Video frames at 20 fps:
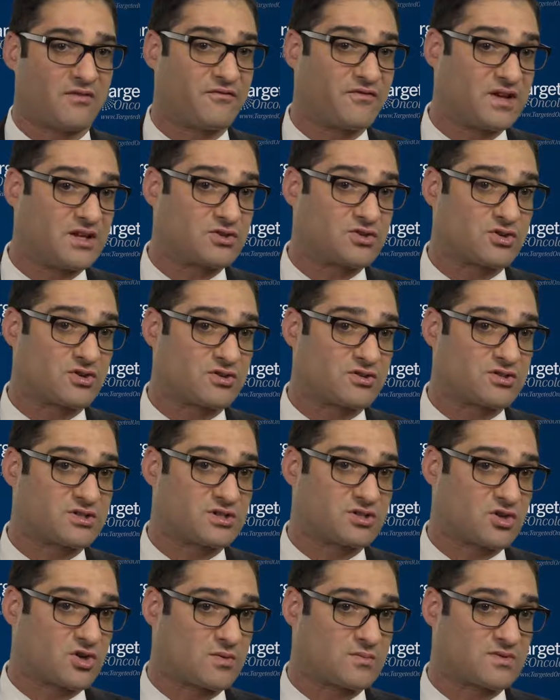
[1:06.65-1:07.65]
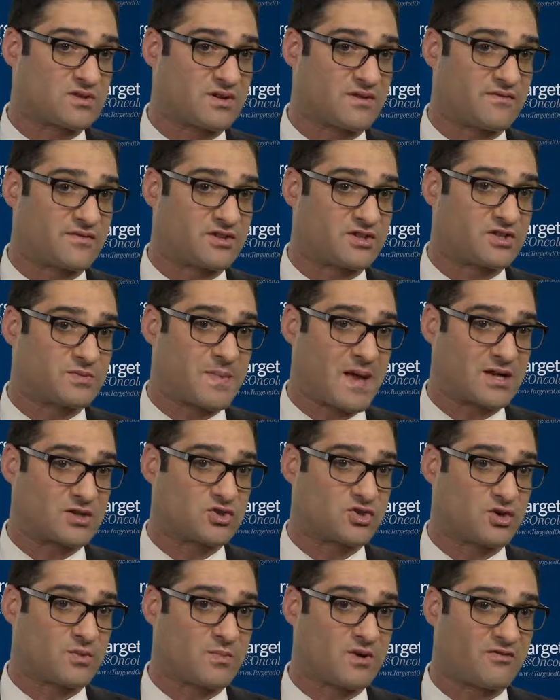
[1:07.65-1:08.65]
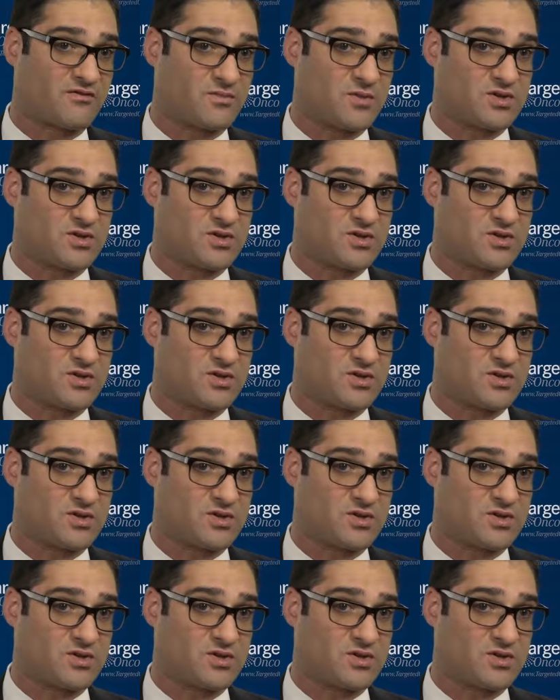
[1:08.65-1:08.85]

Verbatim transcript: features in terms of the spectrum of